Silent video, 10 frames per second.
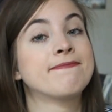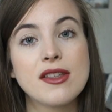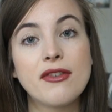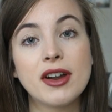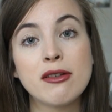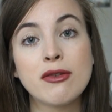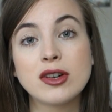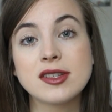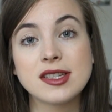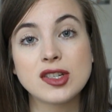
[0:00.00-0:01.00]
The very
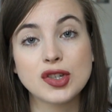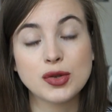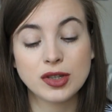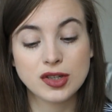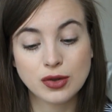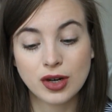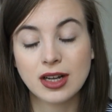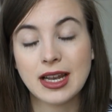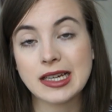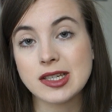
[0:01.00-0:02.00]
first is your short story
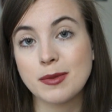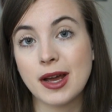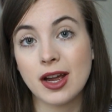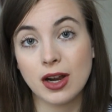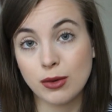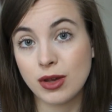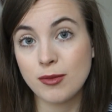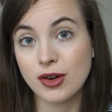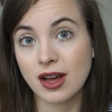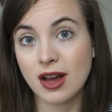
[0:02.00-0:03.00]
collection by Haruki
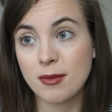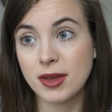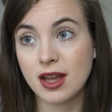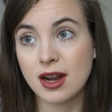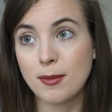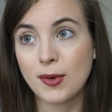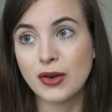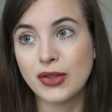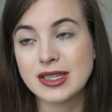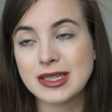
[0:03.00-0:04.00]
Murakami, and I
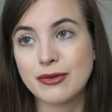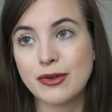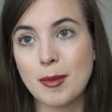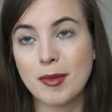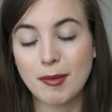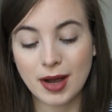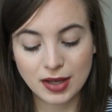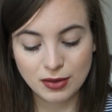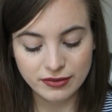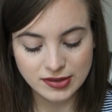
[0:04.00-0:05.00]
borrowed this from my
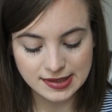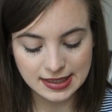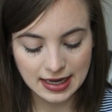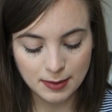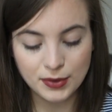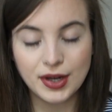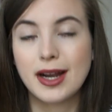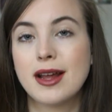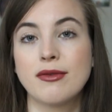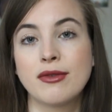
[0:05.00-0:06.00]
university library
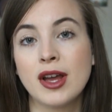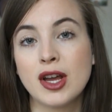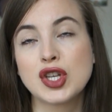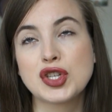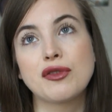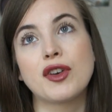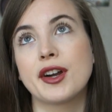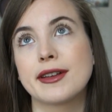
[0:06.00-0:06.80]
and I've so far